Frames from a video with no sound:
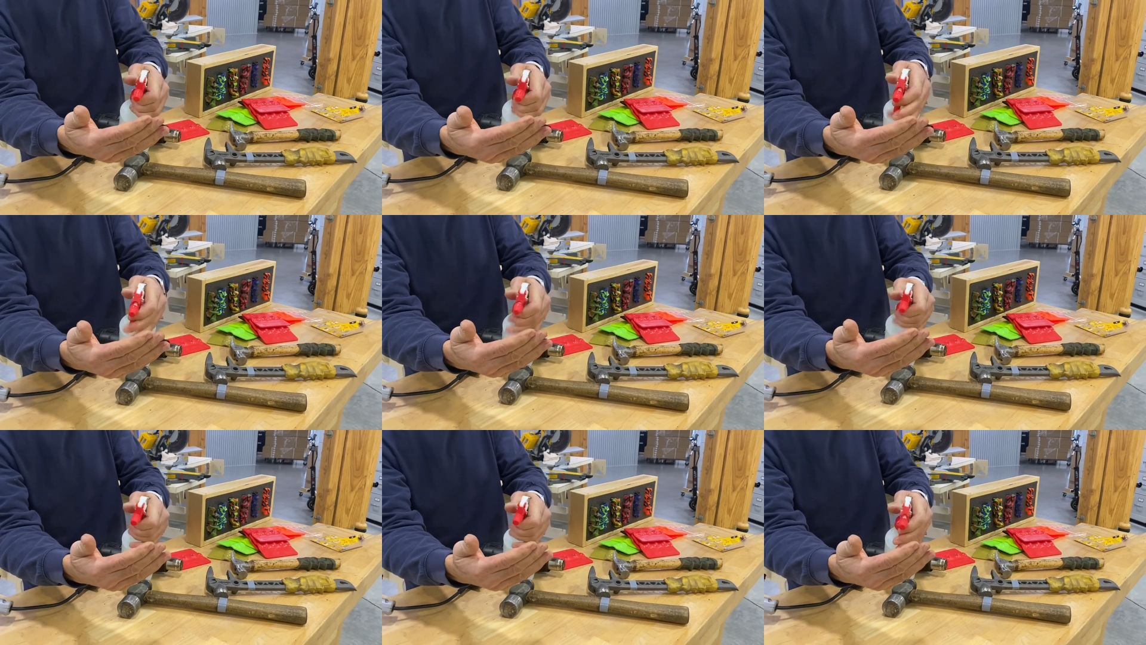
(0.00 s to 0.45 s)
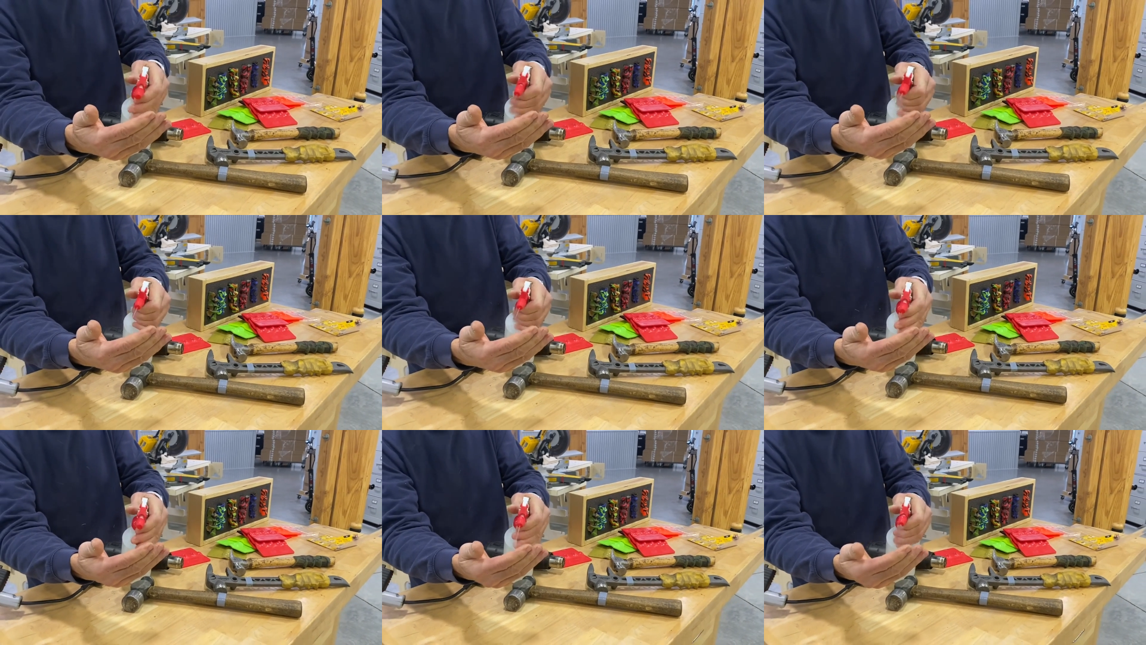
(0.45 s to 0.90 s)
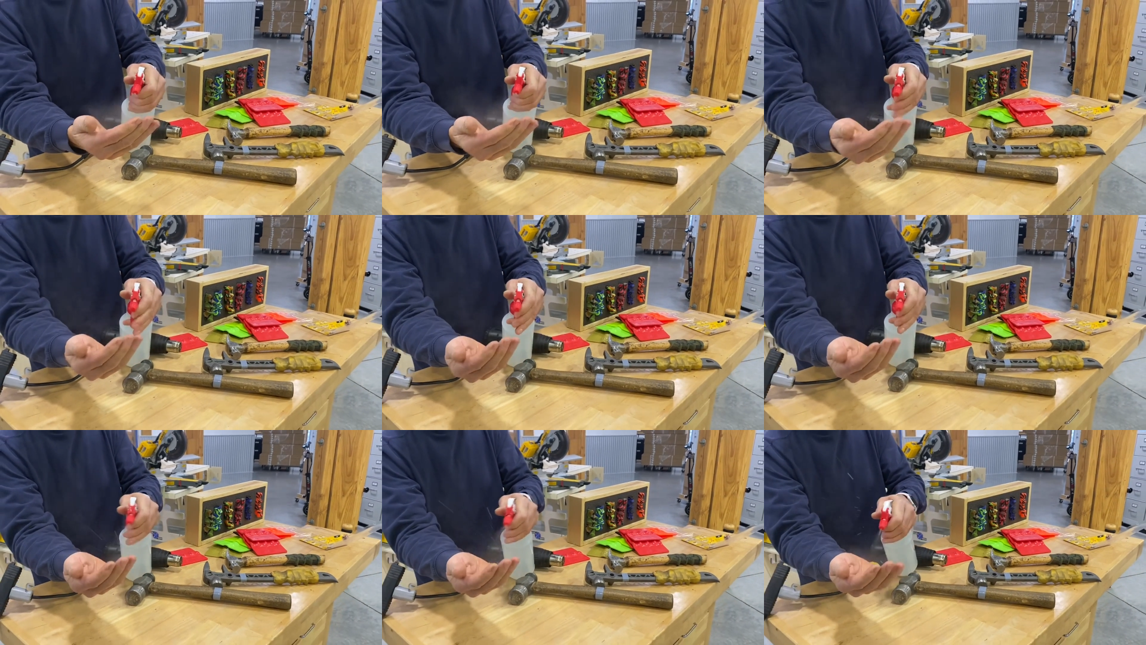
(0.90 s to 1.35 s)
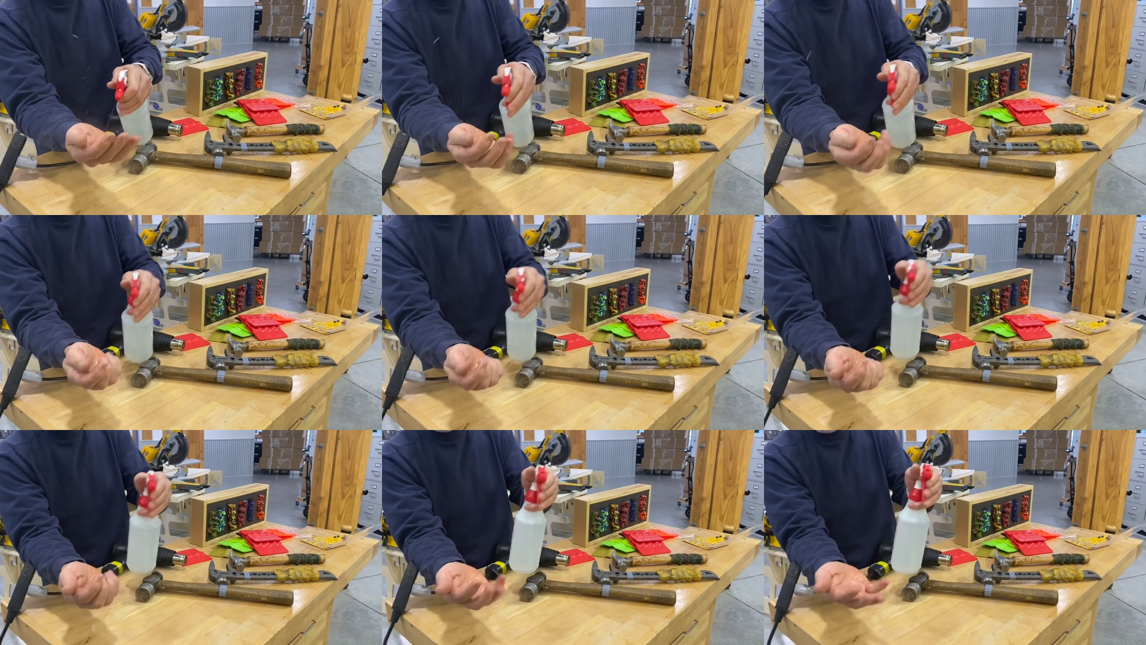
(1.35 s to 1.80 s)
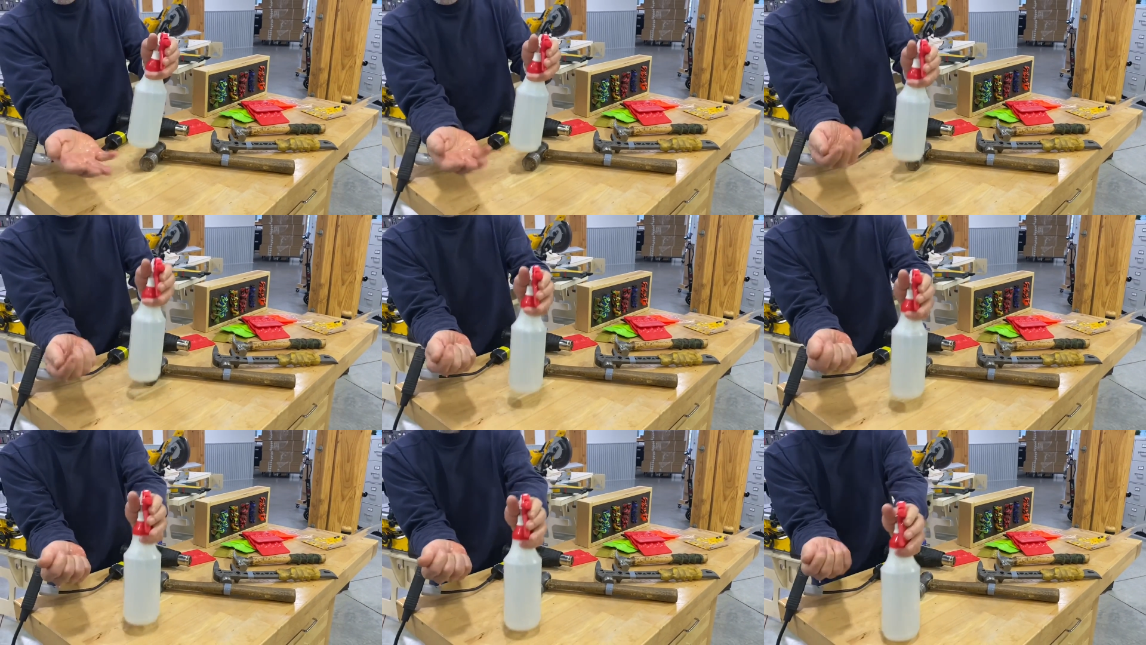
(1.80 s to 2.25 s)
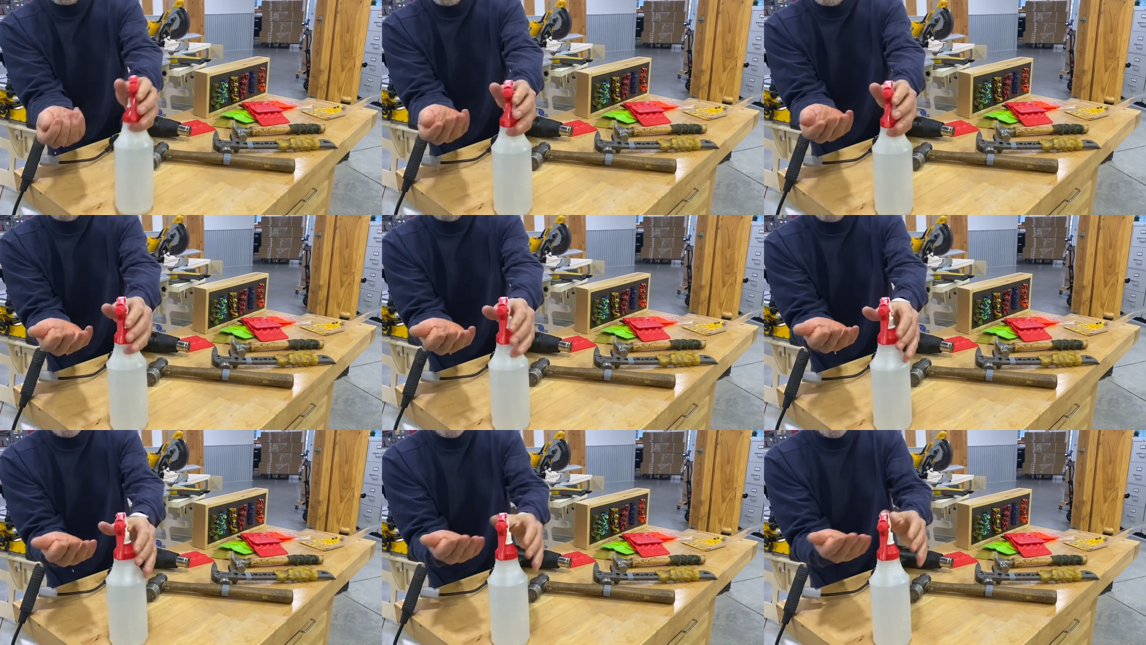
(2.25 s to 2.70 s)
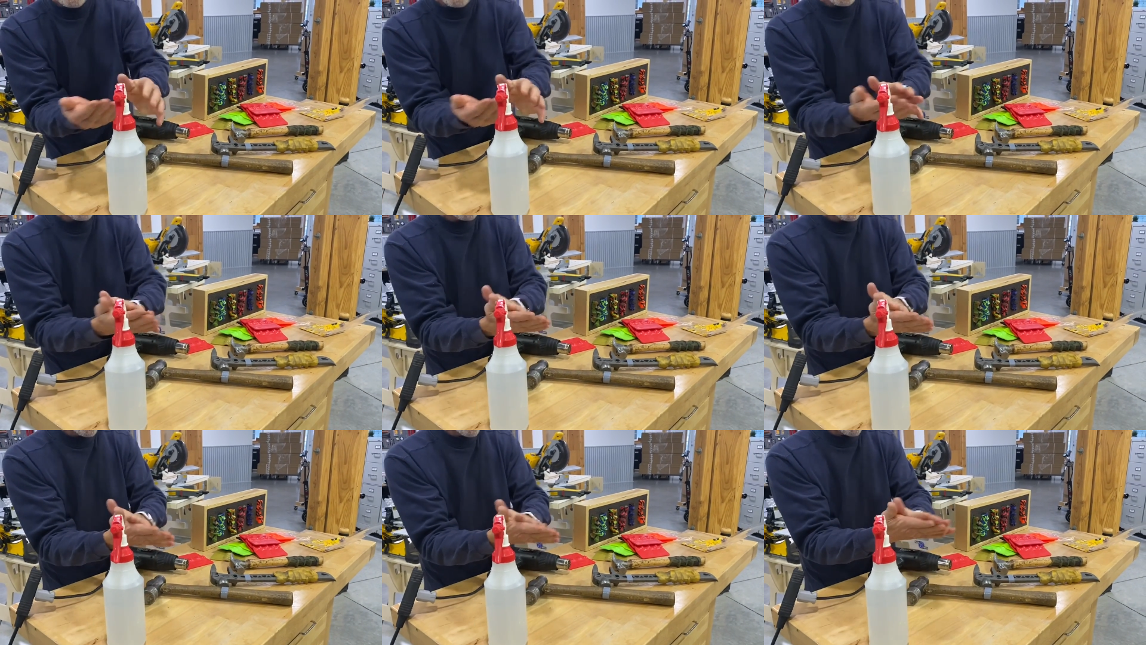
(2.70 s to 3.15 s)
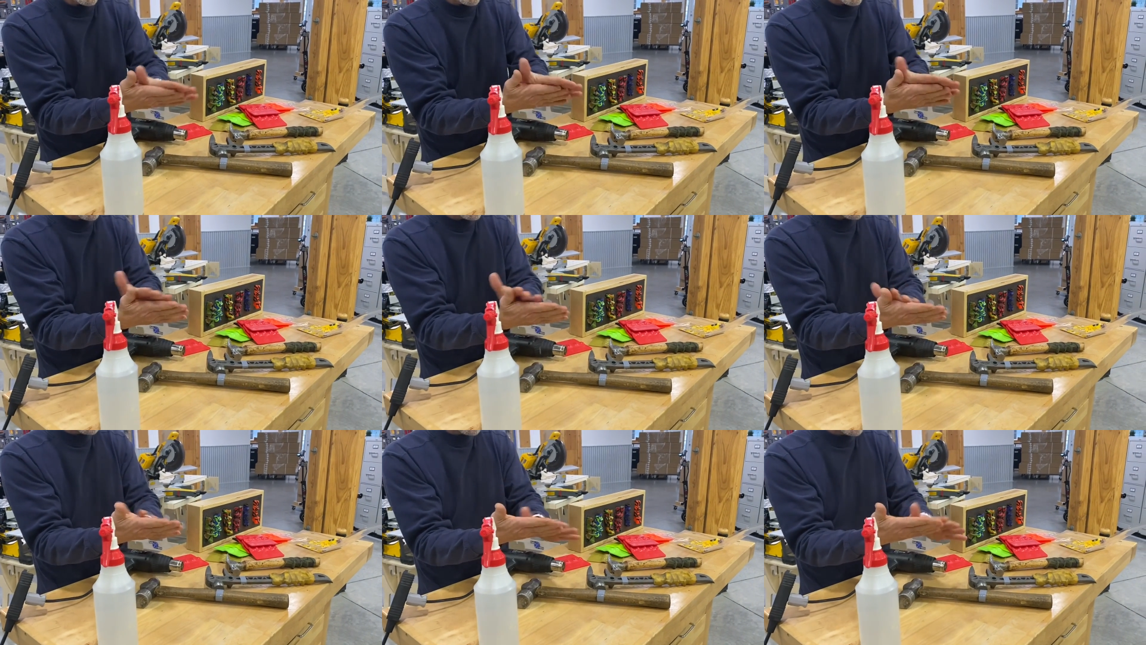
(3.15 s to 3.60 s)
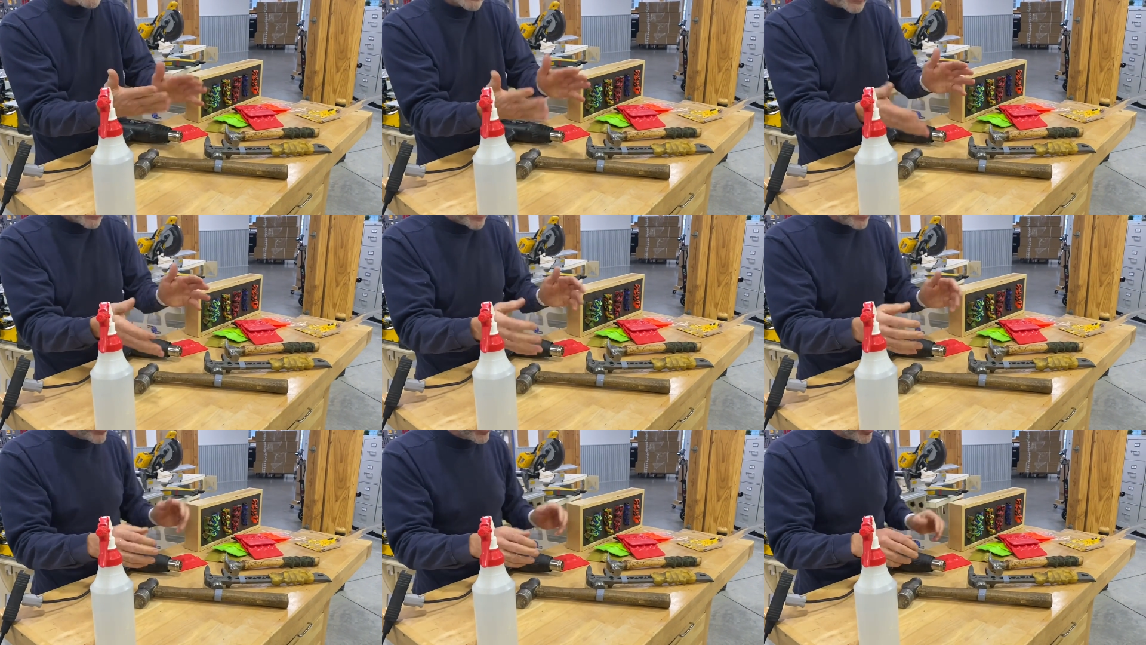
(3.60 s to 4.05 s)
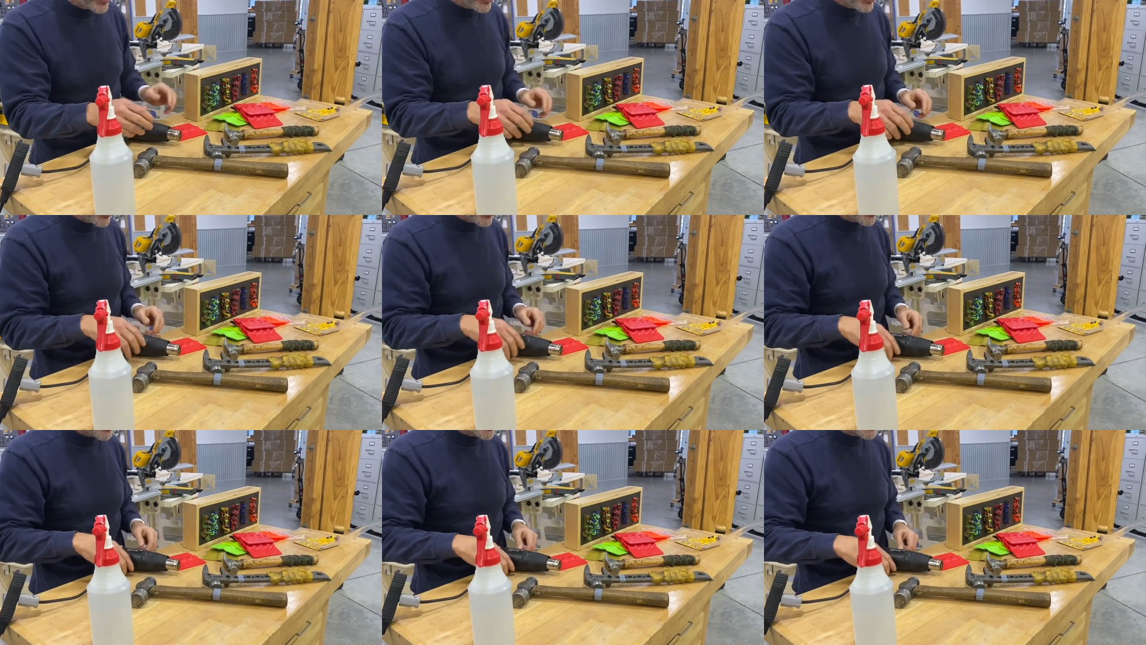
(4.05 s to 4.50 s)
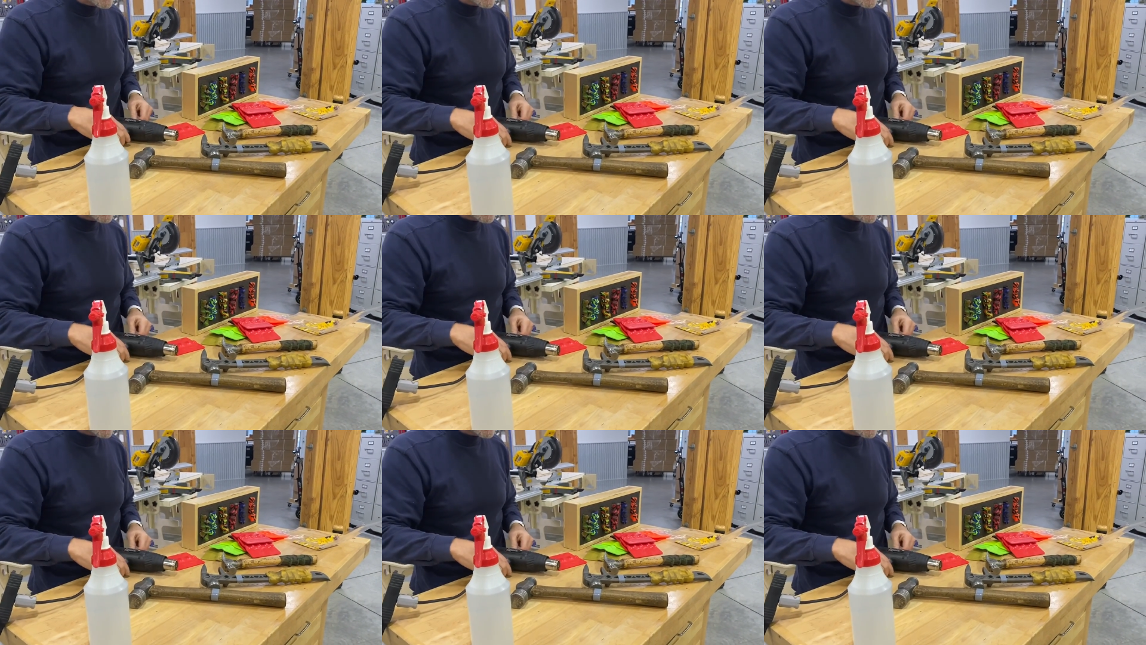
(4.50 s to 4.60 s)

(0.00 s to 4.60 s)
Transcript: Nobody's mouth can be seen.